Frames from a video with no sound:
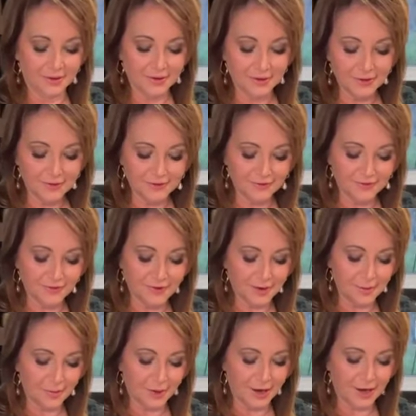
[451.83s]
your
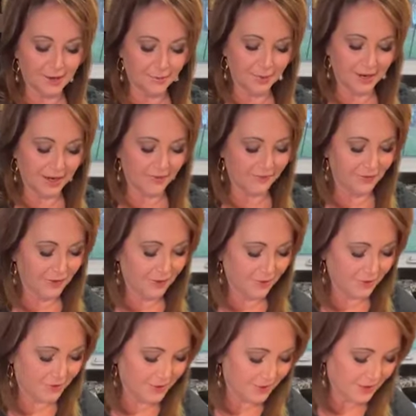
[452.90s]
gluten-free bread or
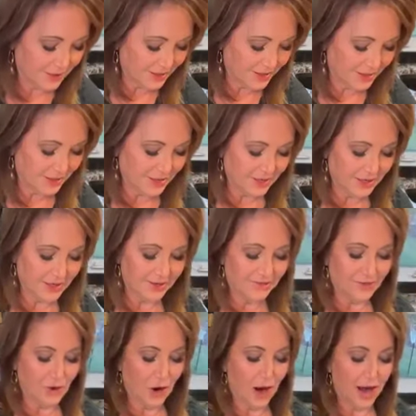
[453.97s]
whatever
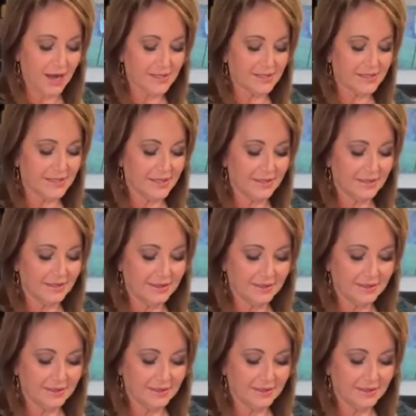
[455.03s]
you've got,